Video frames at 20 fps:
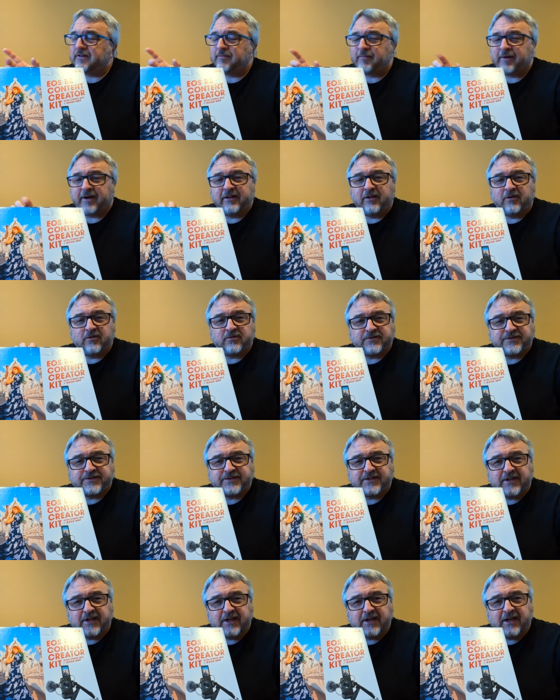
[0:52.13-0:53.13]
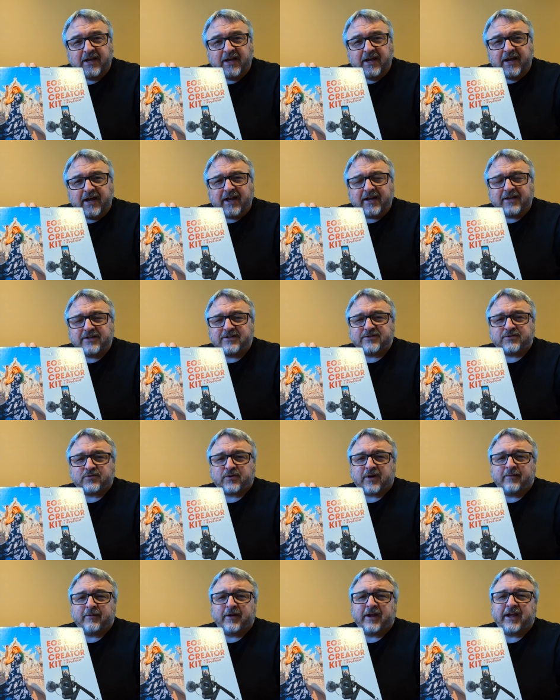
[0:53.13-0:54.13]
into my local city and just
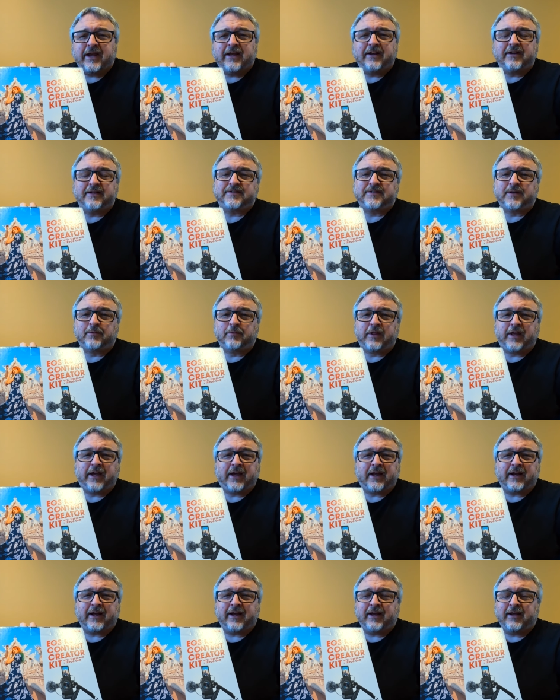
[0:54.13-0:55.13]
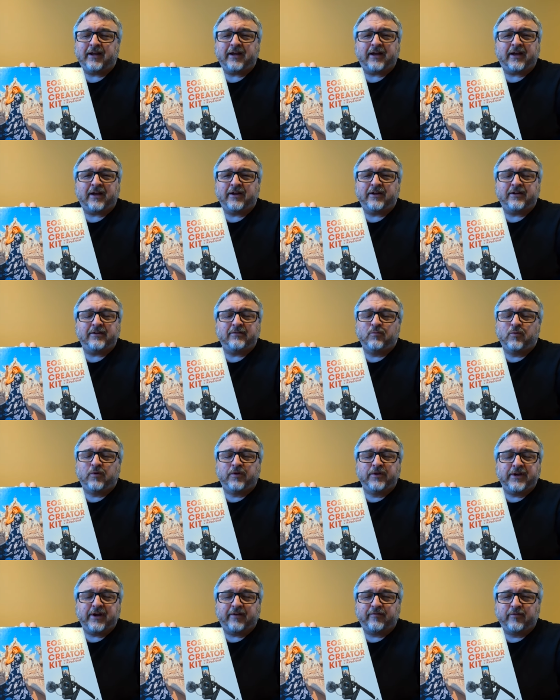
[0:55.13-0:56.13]
try my hand at some of that. I, I
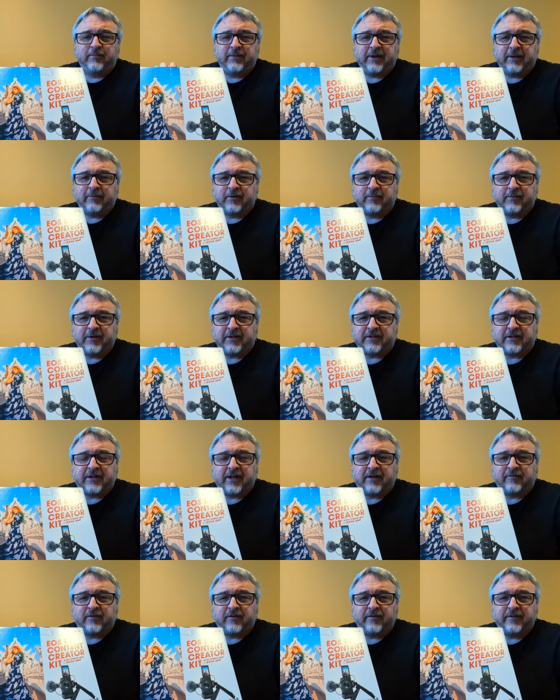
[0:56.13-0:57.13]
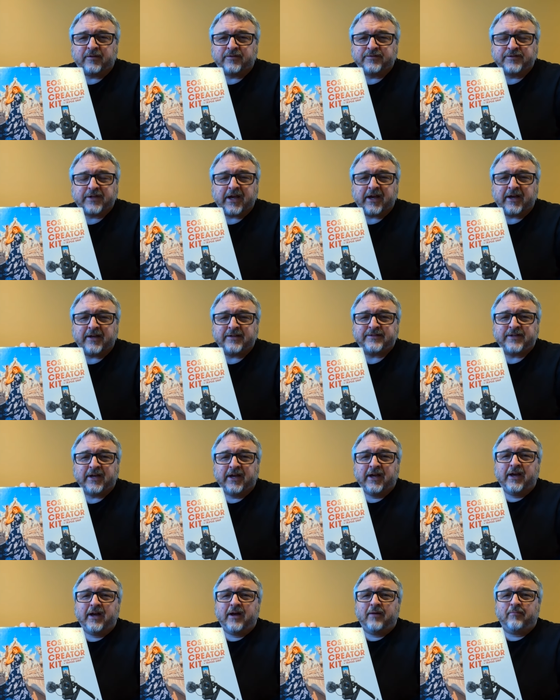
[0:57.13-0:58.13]
will never be able to be at the level of those guys,
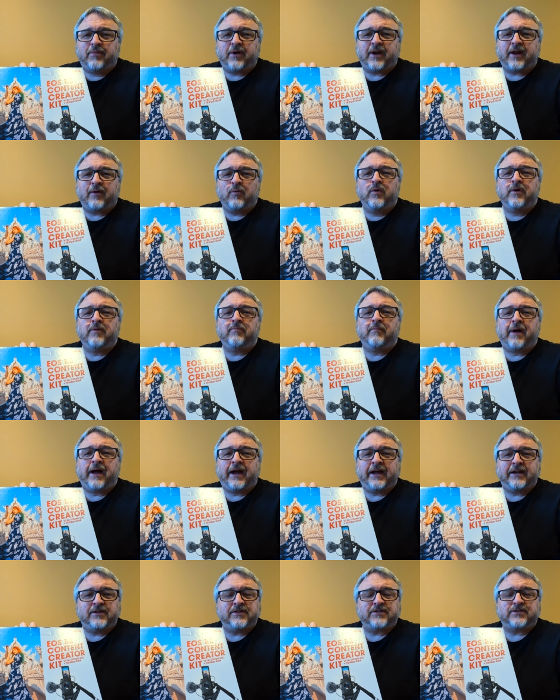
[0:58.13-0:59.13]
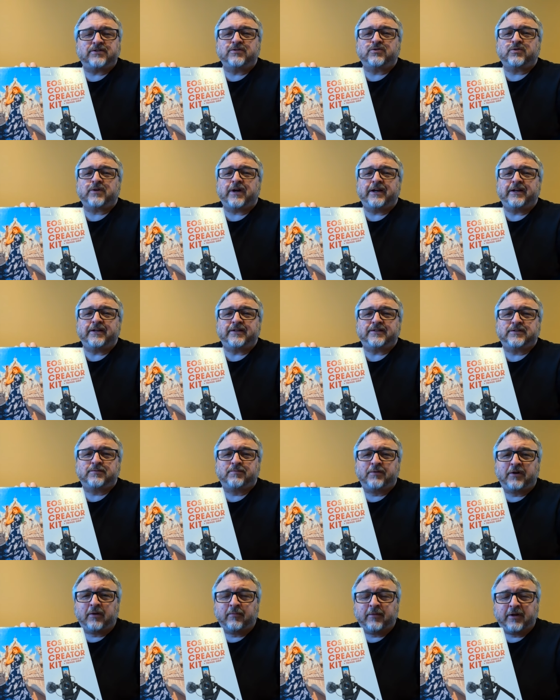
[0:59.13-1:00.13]
but I wouldn't mind just to try to
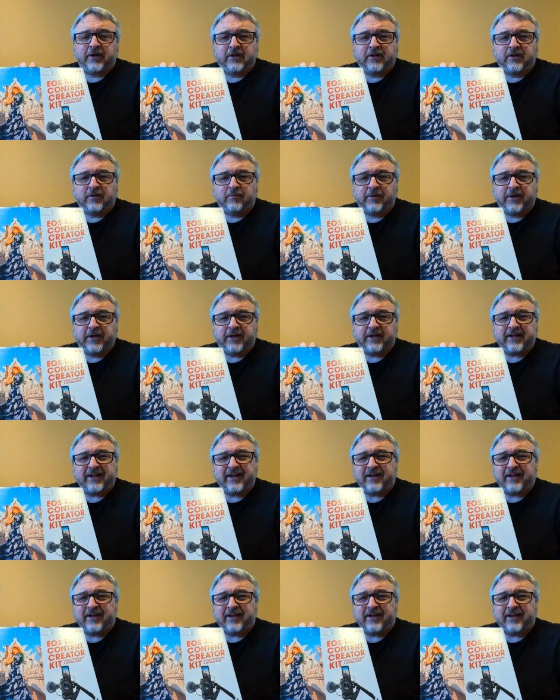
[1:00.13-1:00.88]
experiment a little bit